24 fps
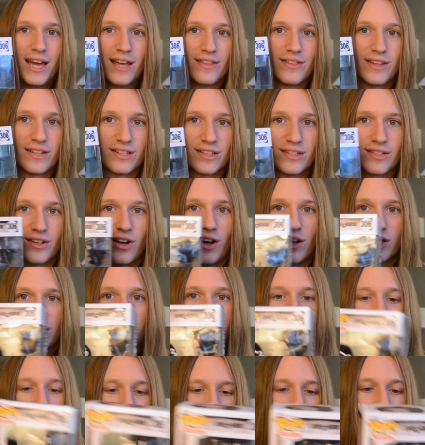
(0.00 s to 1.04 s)
this is
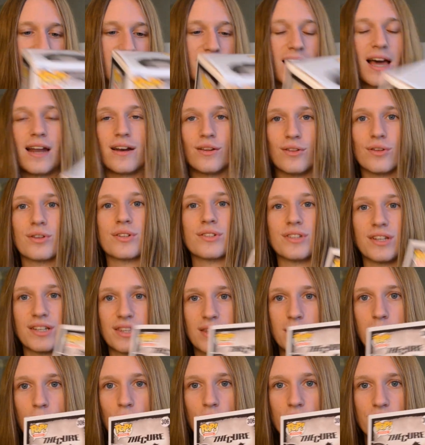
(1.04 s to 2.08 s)
awesome, and it kind of looks like
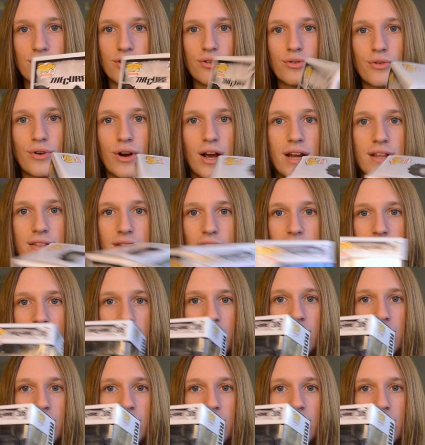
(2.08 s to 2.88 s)
the Boys Don't Cry thing.